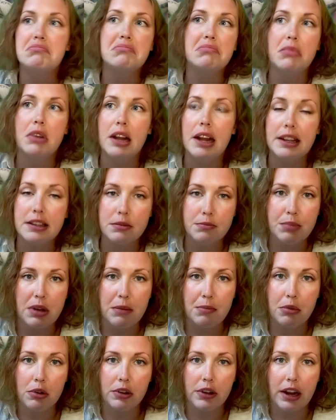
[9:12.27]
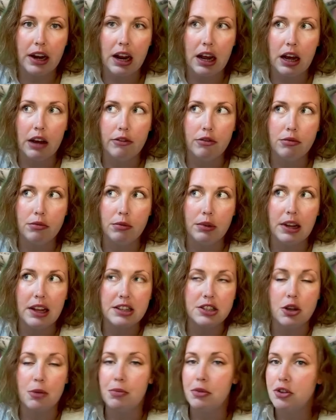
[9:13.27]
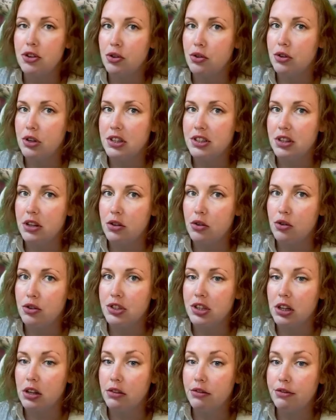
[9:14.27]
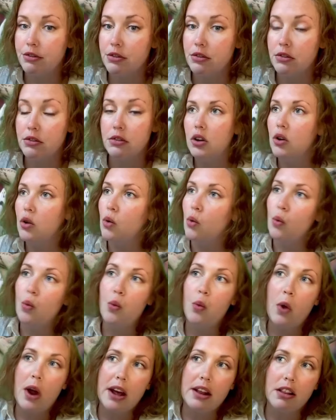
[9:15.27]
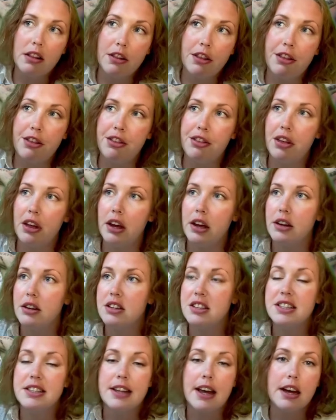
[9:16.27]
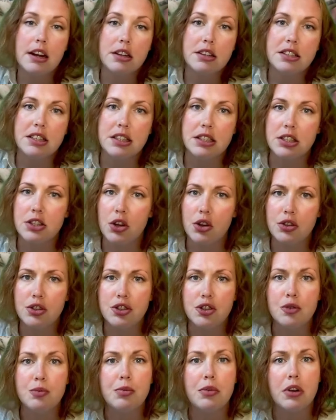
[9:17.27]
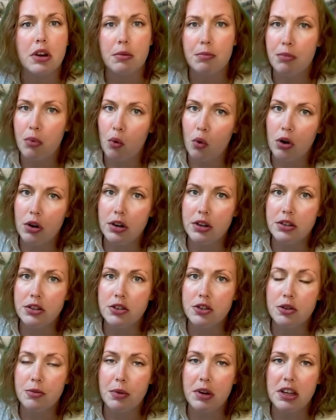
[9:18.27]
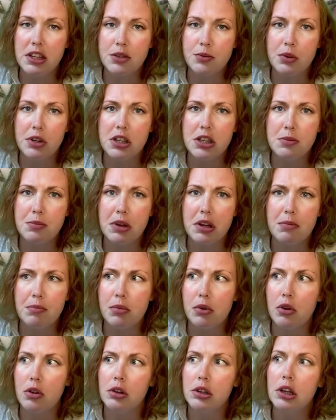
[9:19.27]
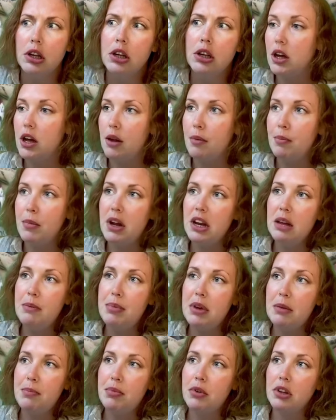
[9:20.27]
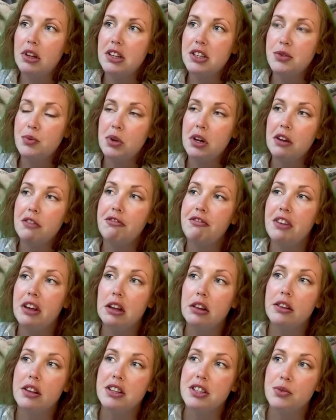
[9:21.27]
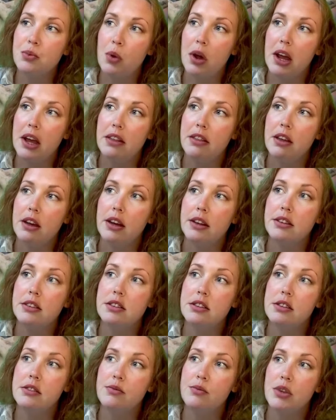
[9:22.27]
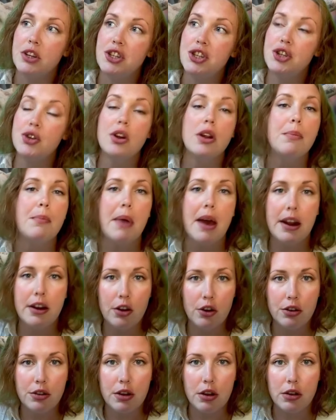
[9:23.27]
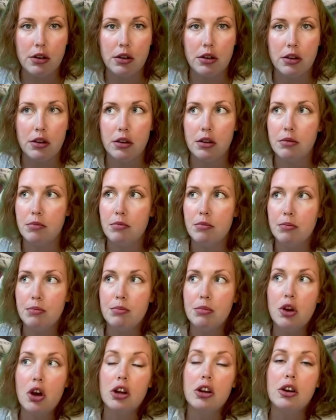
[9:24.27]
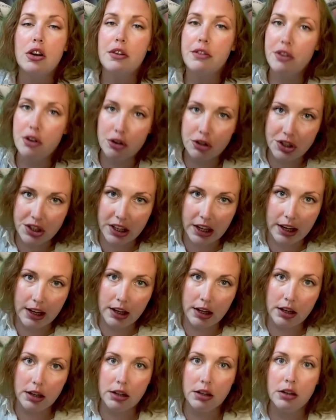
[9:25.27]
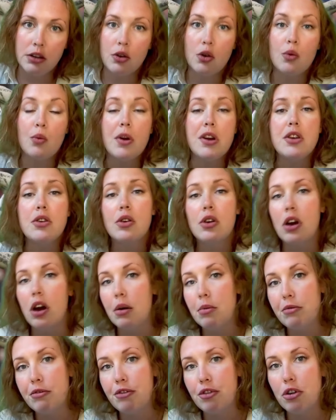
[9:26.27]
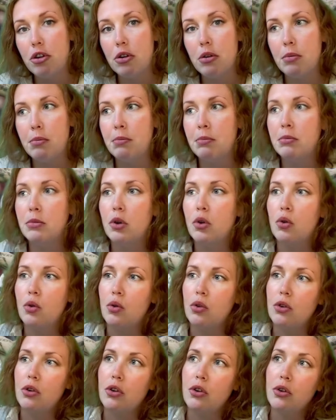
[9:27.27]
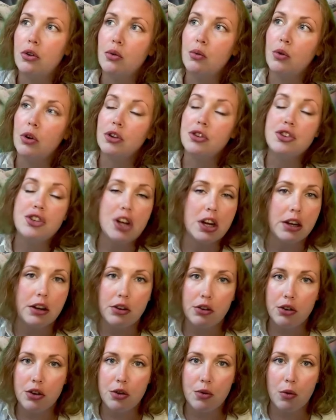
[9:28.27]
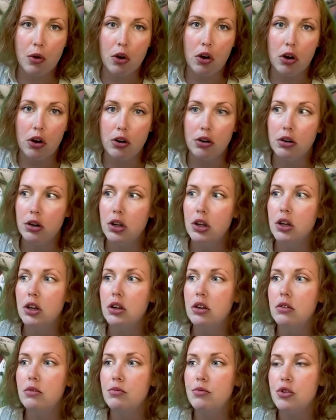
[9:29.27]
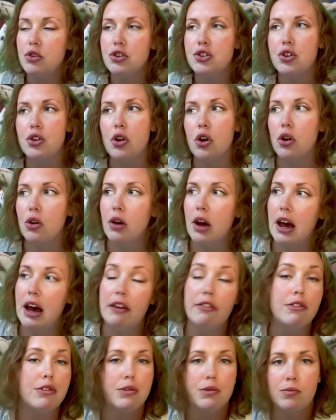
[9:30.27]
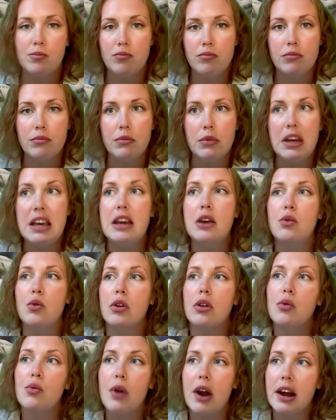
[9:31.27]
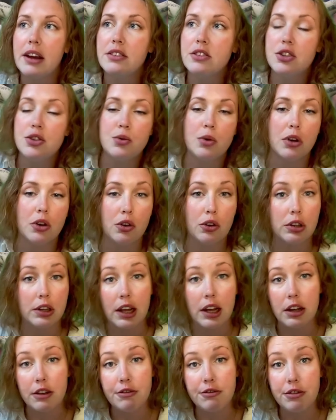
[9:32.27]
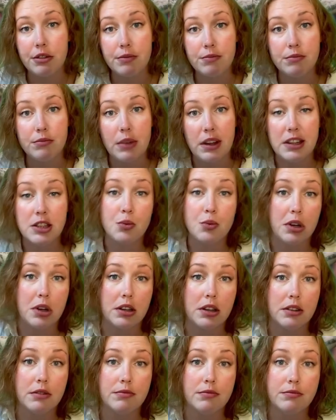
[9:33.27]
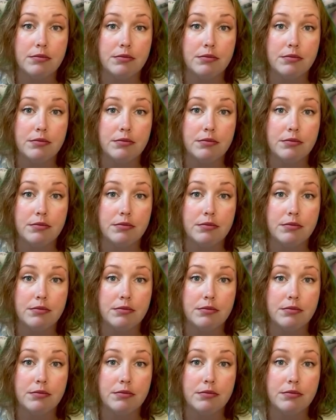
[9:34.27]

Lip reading: less people that have less opportunities than yourself. Wealth and status is not super important to many Swedish people. Many people in Sweden feel this way, that it shouldn't matter the color of your skin or where you come from or what gender you are. You should have equal right to a good life in Sweden.